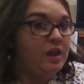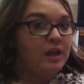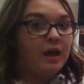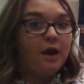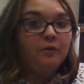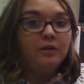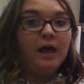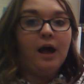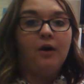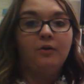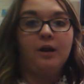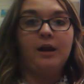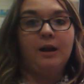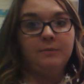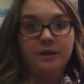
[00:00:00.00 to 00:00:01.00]
out loud
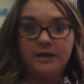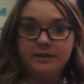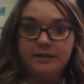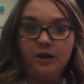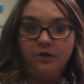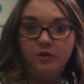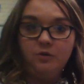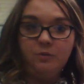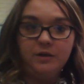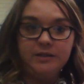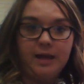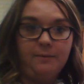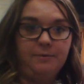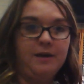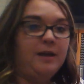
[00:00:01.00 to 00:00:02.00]
and I'm going to tell you what's
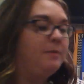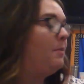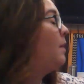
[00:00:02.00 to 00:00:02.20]
happening in my